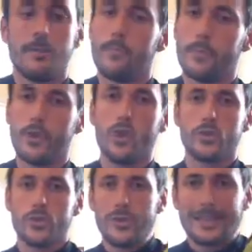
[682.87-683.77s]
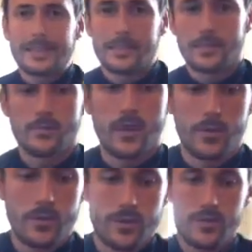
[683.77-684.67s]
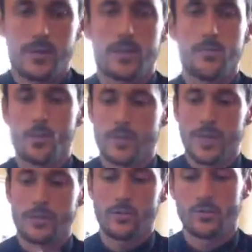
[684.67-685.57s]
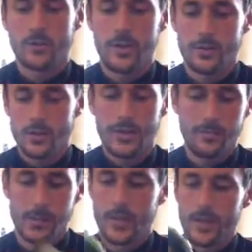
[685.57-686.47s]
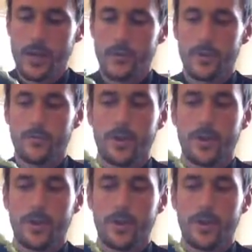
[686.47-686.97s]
but not too little as well, because on more technical trails you need a bit. But if we